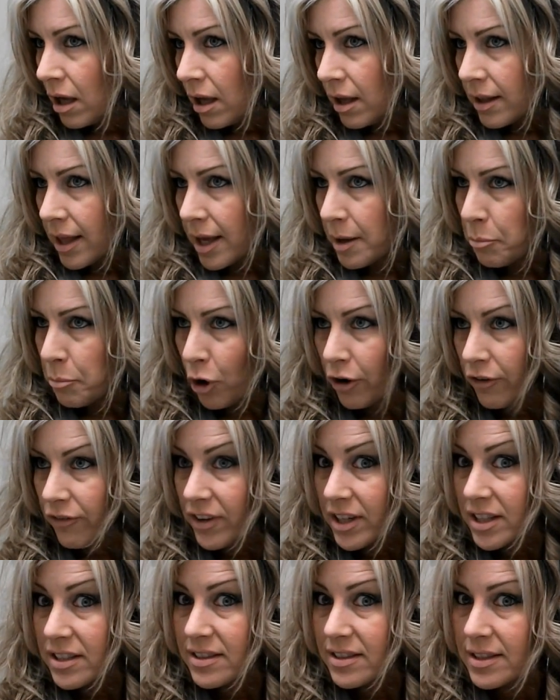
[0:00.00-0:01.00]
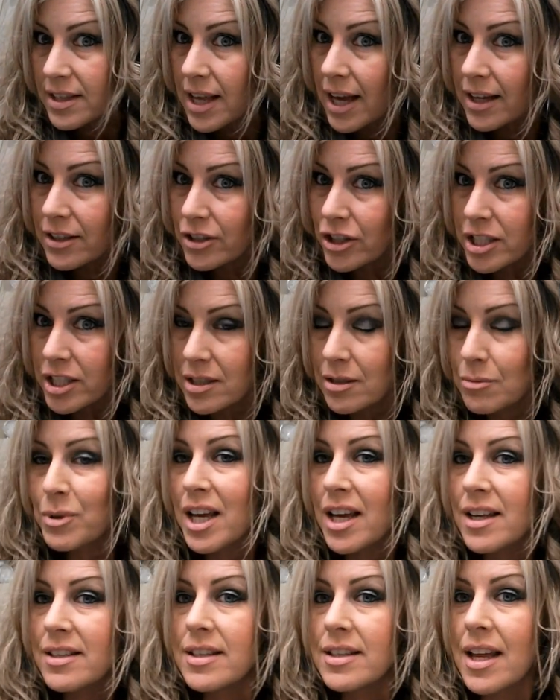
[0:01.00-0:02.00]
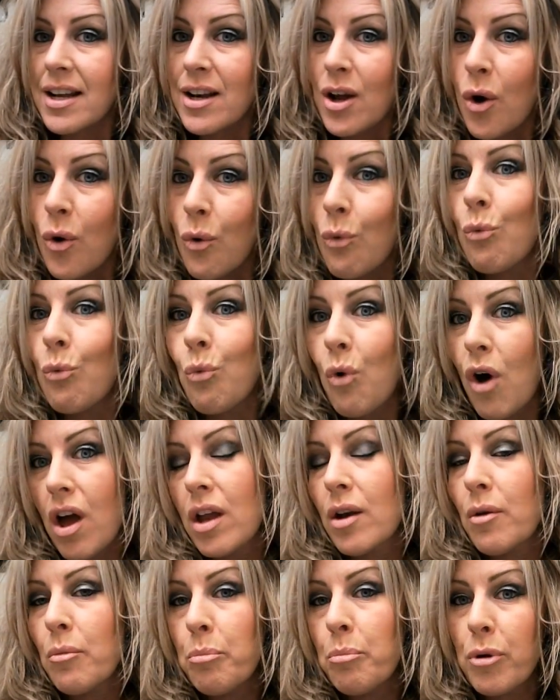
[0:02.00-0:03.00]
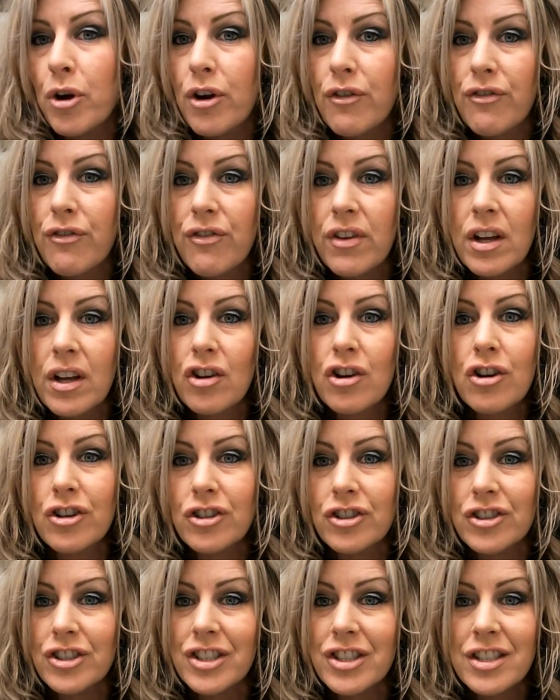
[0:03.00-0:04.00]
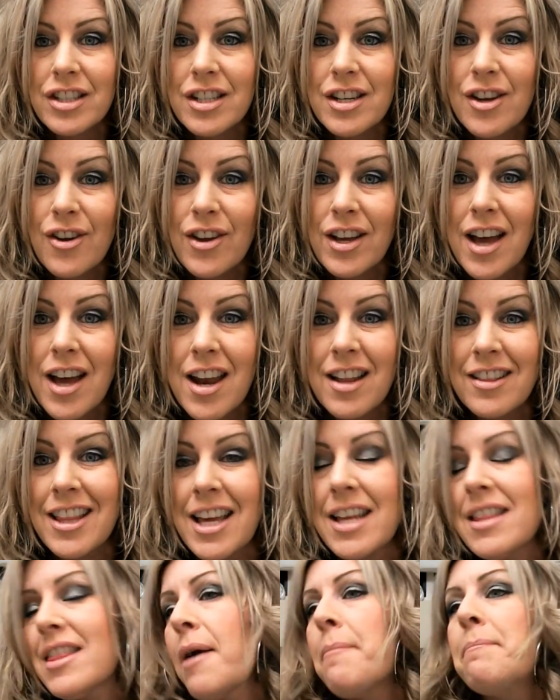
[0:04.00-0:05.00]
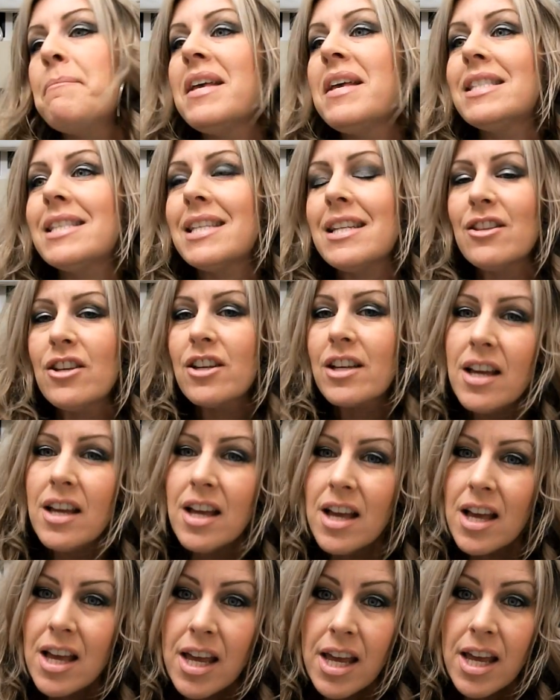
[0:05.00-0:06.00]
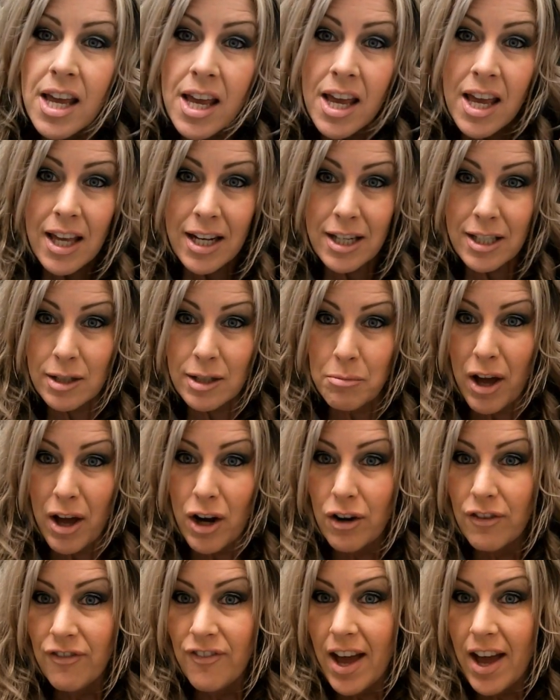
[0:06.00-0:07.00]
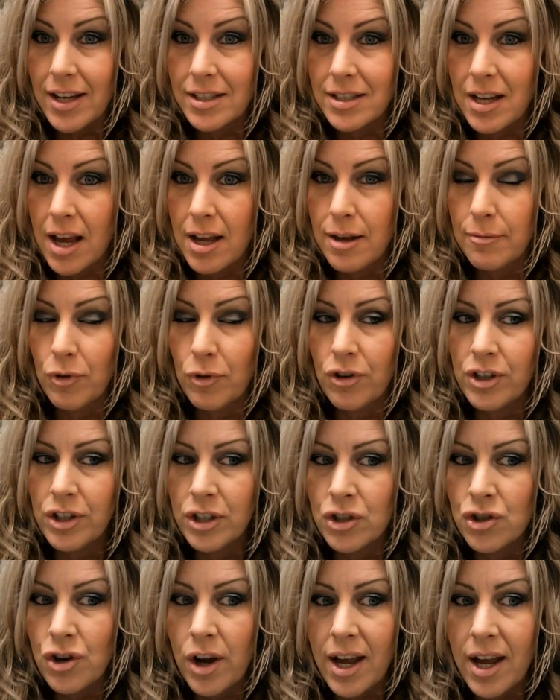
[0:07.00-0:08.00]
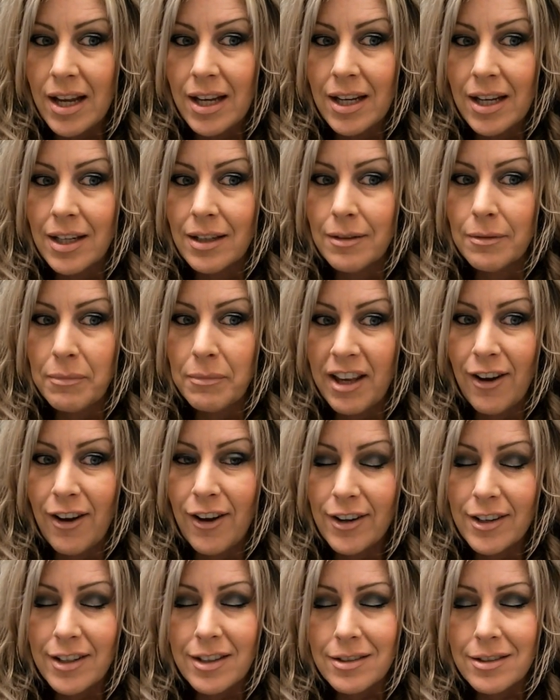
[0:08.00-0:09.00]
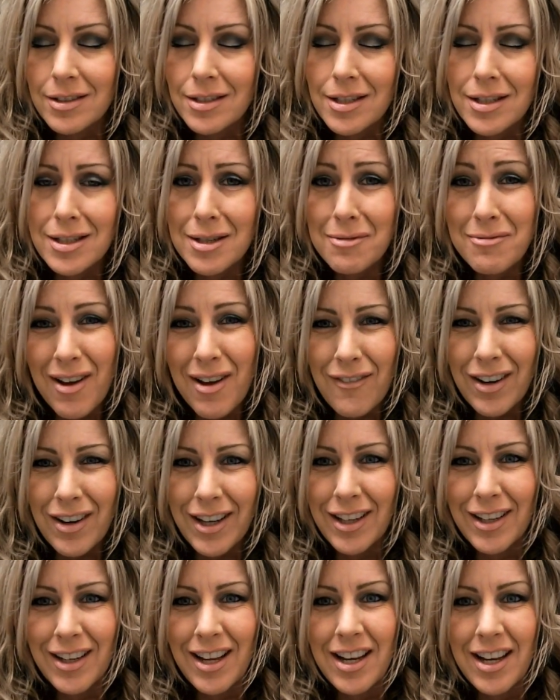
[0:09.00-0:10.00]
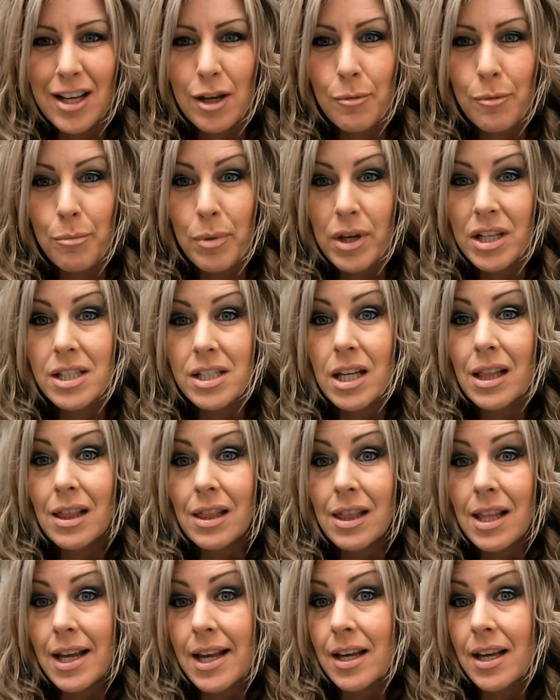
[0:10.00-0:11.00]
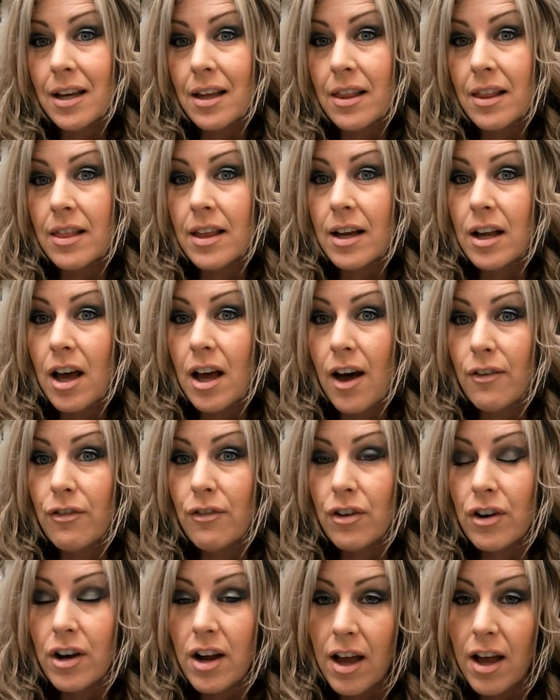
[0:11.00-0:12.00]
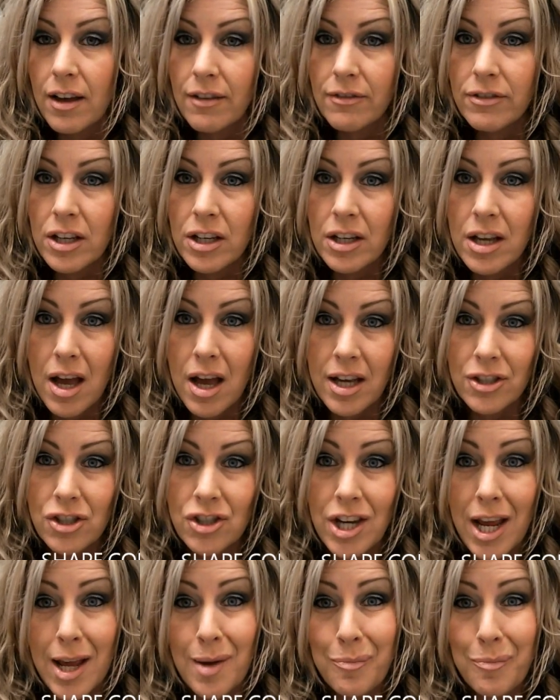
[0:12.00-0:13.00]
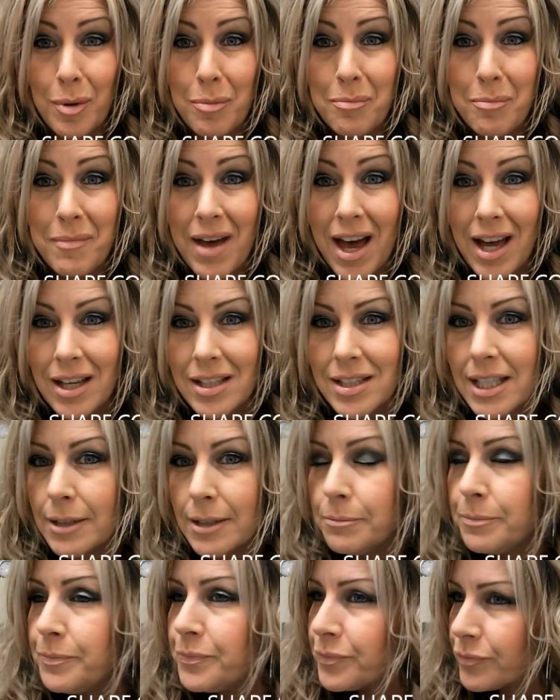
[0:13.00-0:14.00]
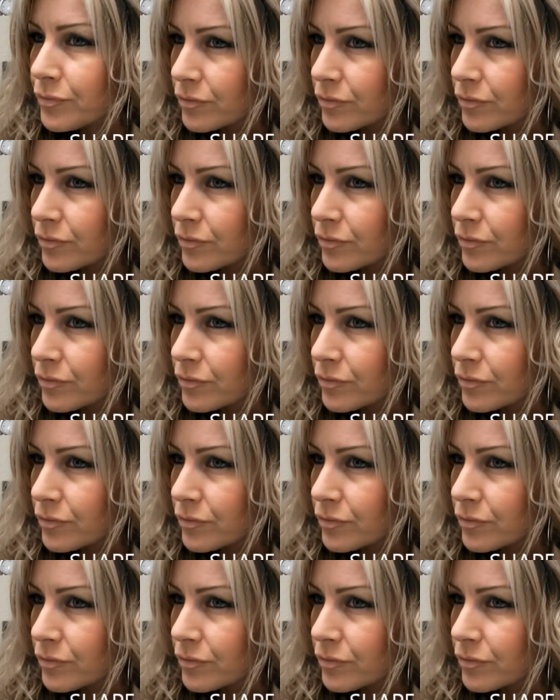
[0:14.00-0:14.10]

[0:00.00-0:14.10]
like perfect sections because I don't want perfect curls. You know, I kind of like that messy look. And as a matter of fact, I am going to try my hardest, because I'm not very good at it, but to link the cover of Shape magazine.